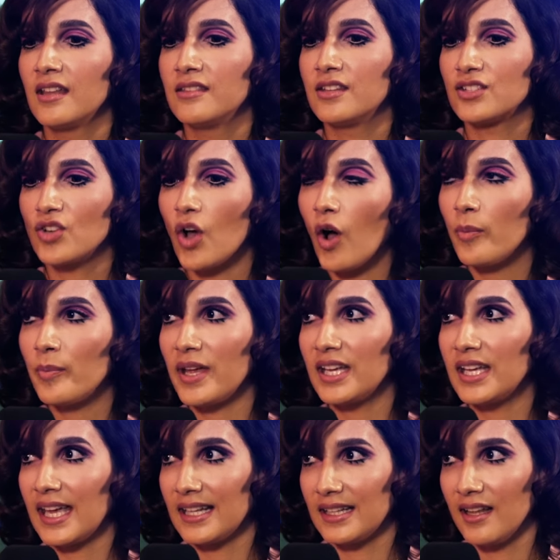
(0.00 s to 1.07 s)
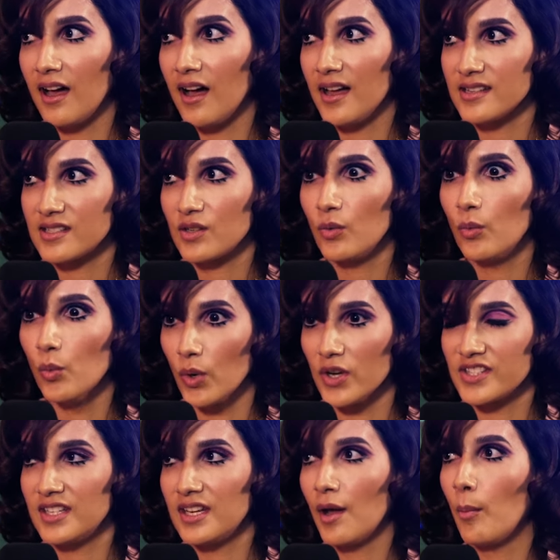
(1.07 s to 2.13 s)
the topic at last
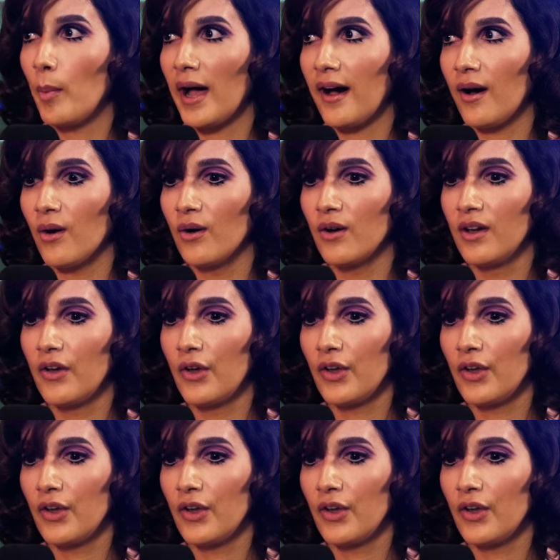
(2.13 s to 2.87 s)
wasn't about